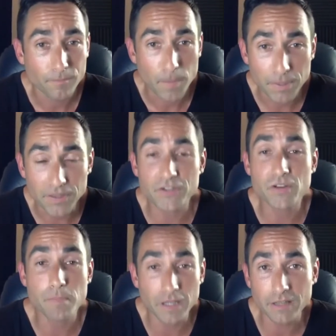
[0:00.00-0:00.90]
But there's a
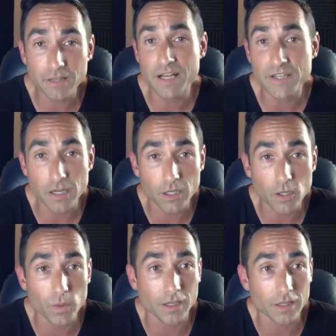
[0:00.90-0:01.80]
million things that are
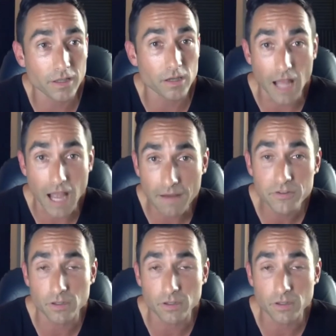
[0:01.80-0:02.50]
going on in their lives.